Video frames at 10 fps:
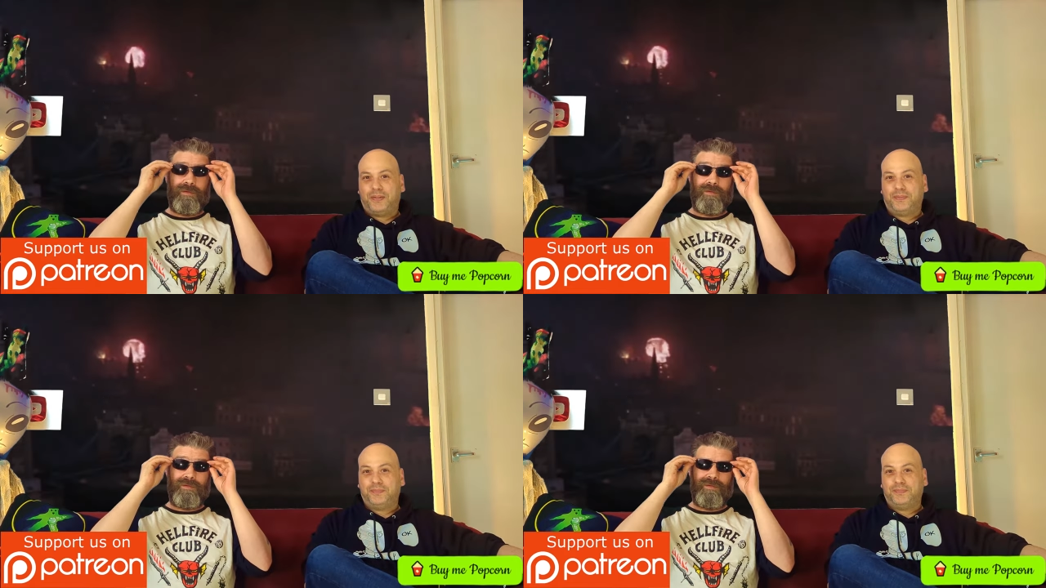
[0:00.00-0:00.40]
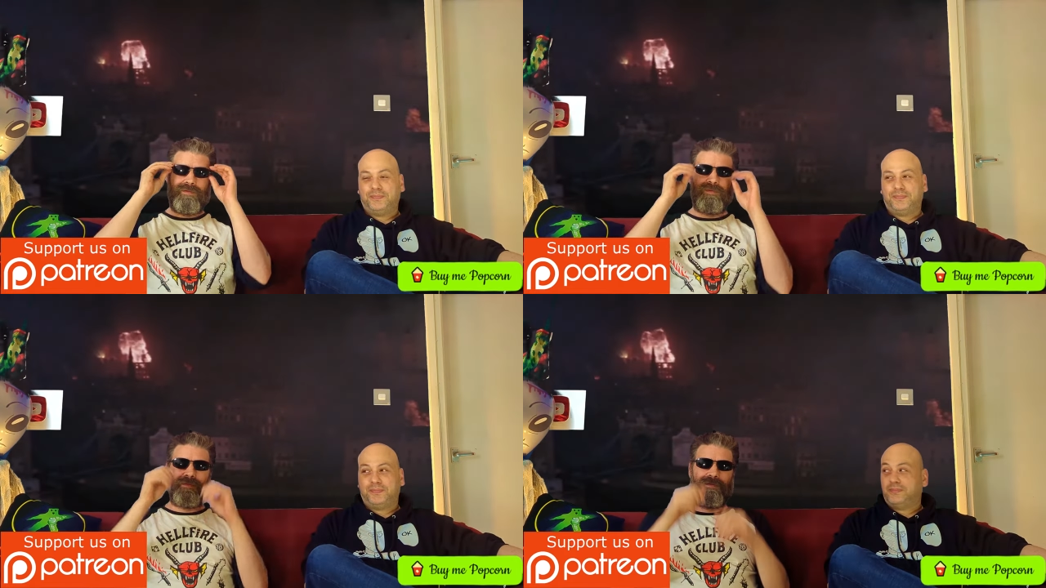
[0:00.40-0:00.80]

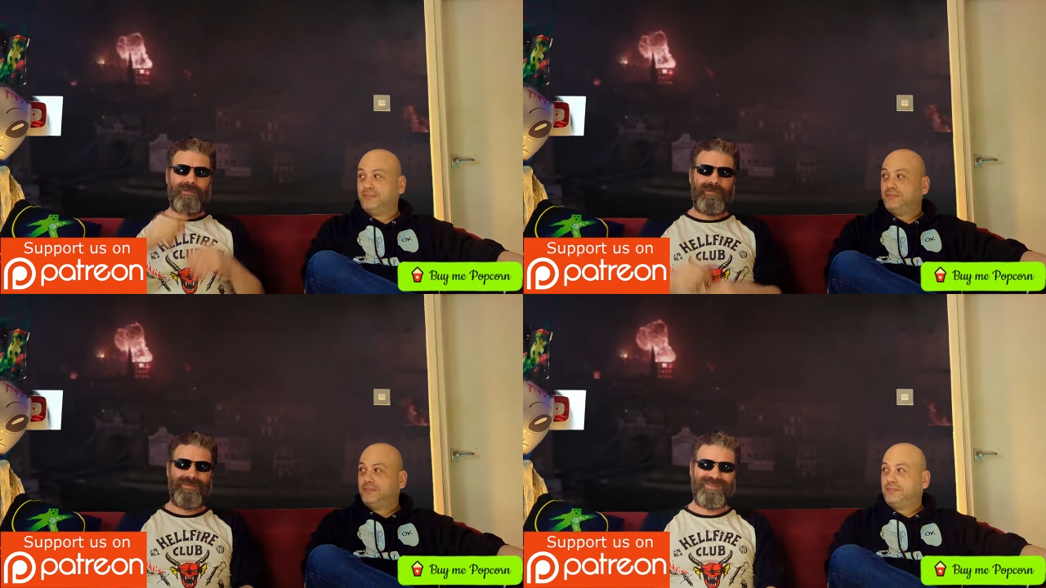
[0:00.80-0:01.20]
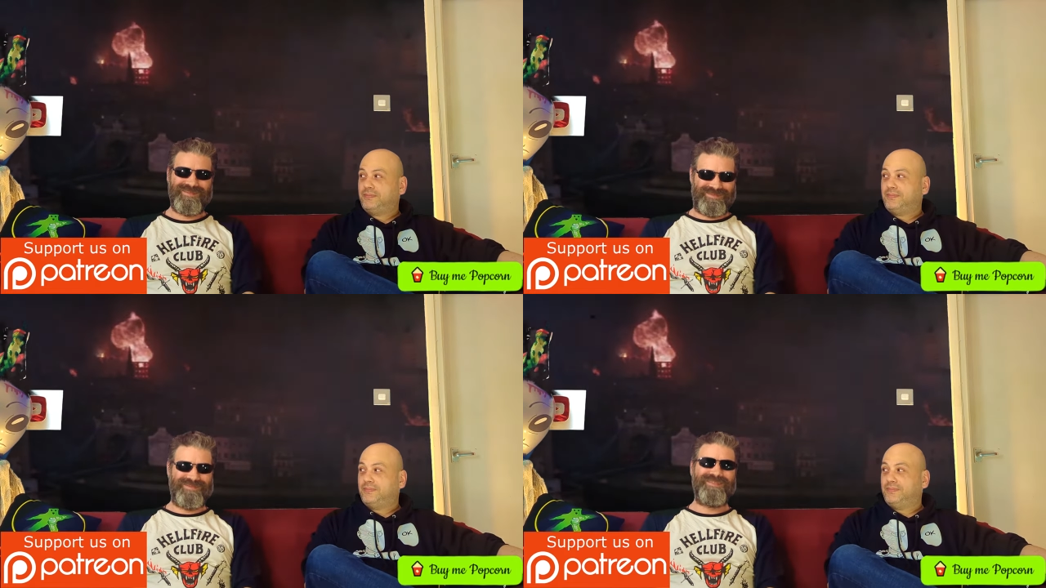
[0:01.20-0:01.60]

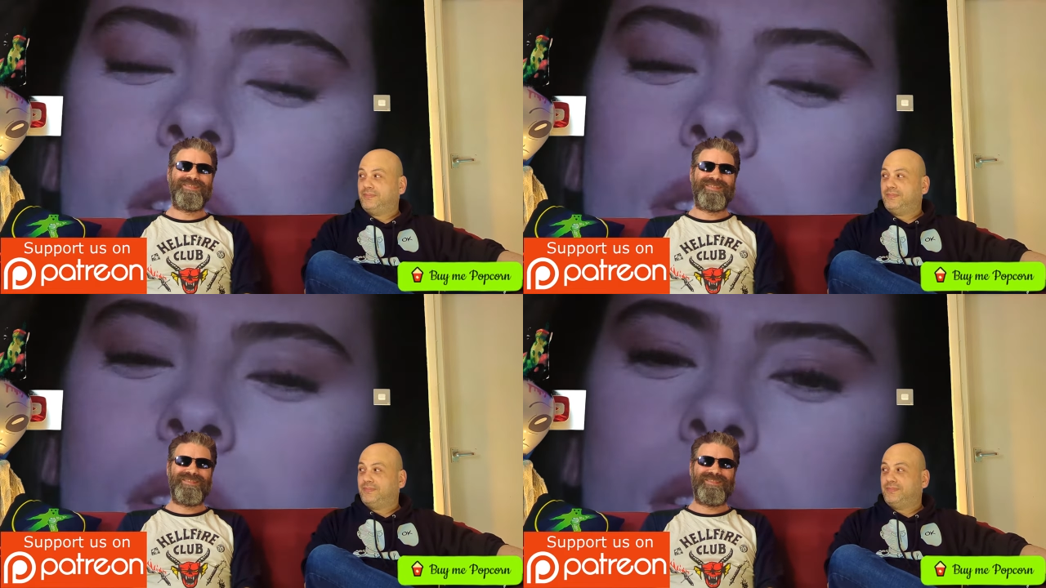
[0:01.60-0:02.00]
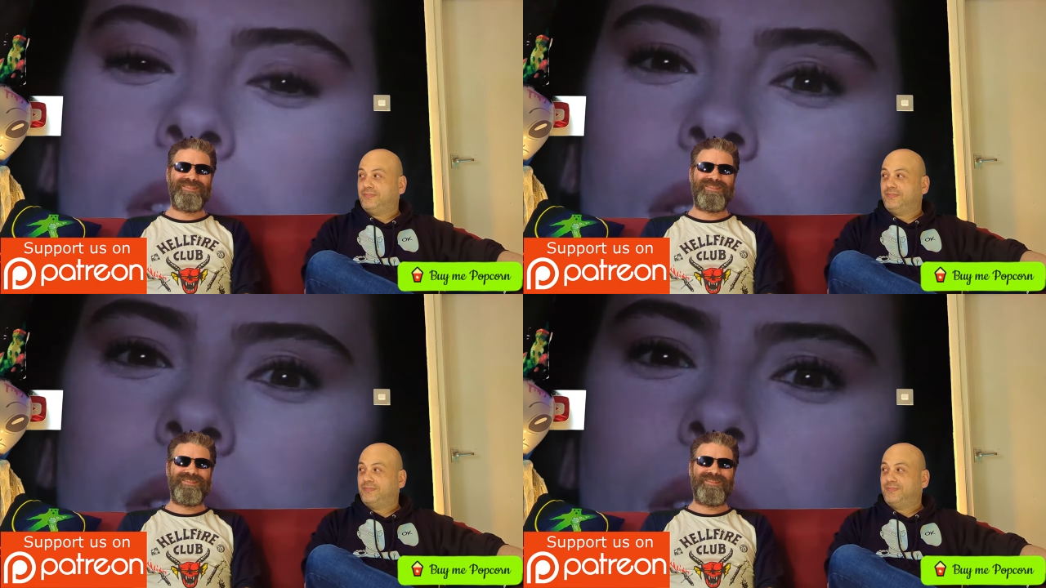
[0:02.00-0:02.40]

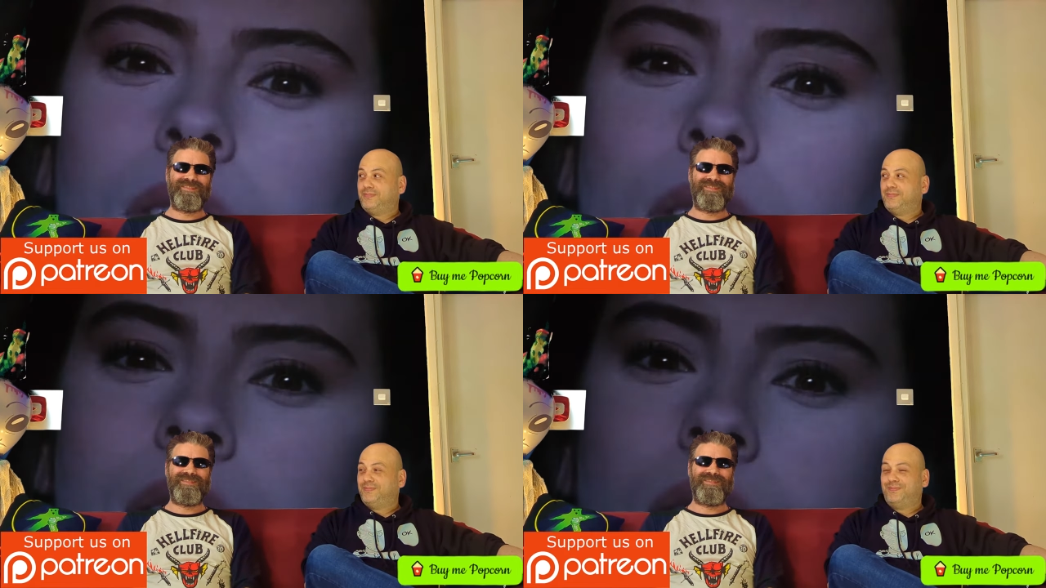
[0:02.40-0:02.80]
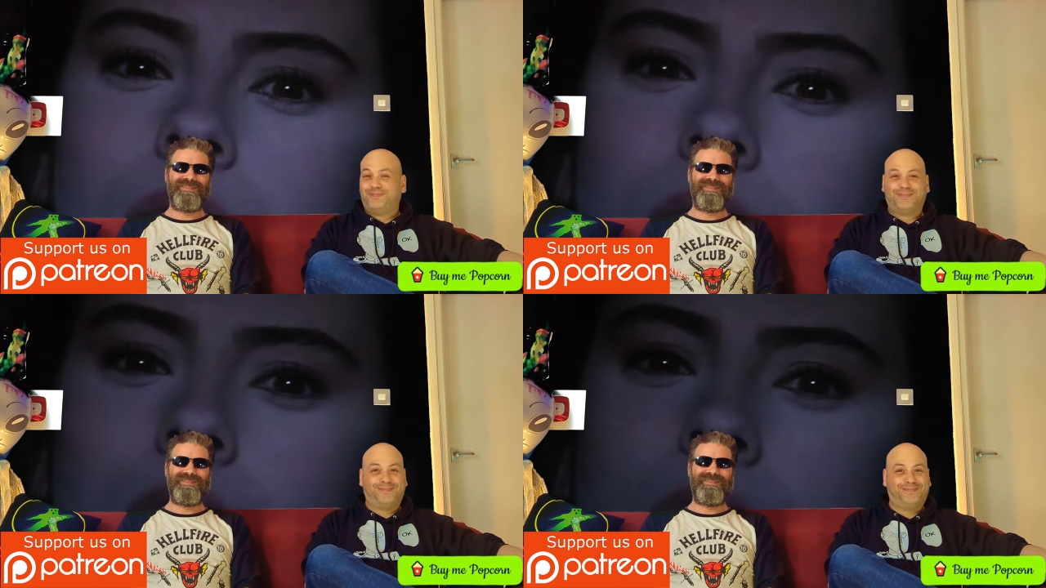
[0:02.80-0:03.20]

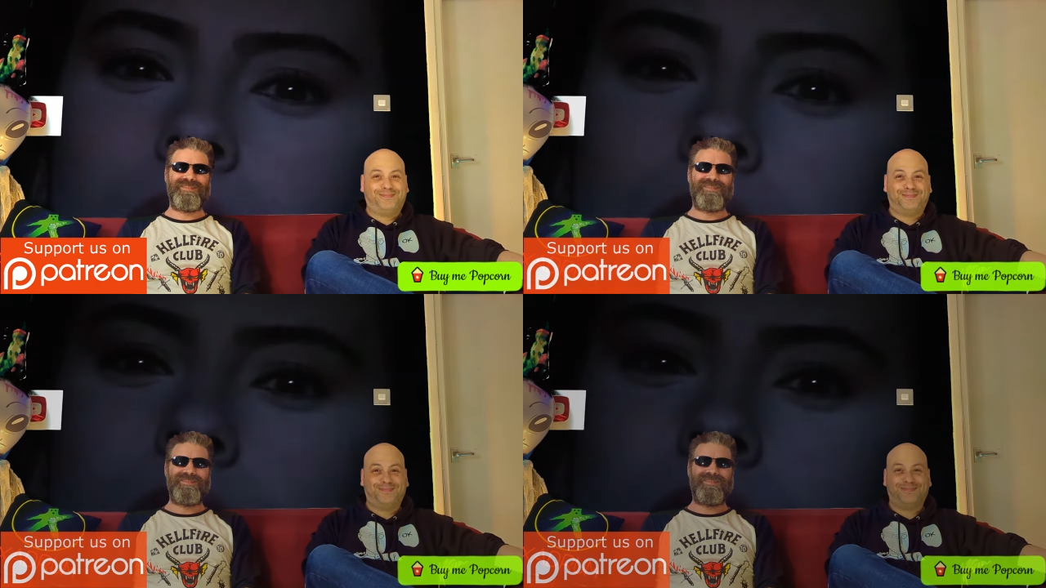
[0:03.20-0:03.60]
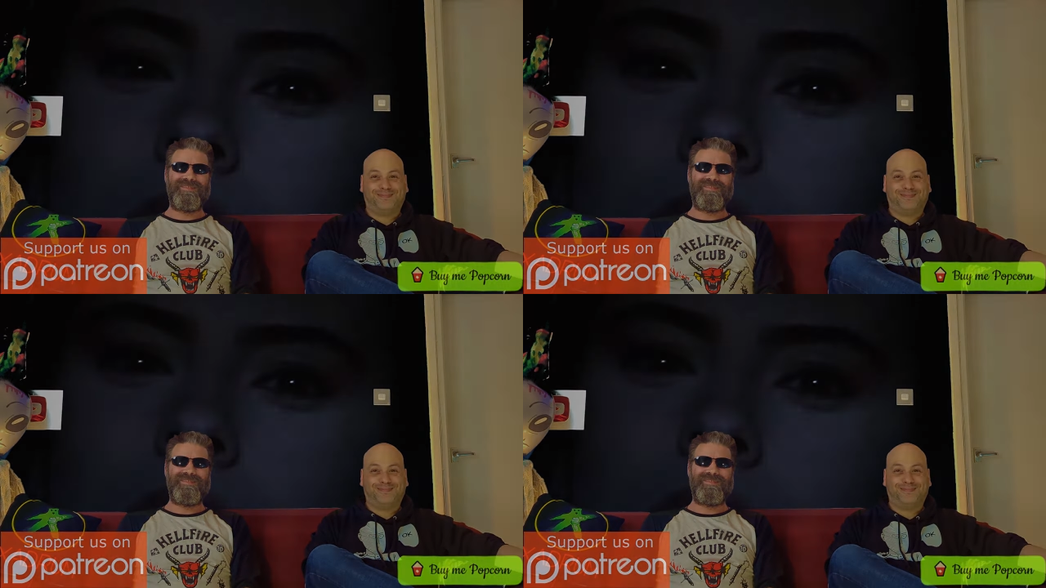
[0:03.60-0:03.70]
[no speech]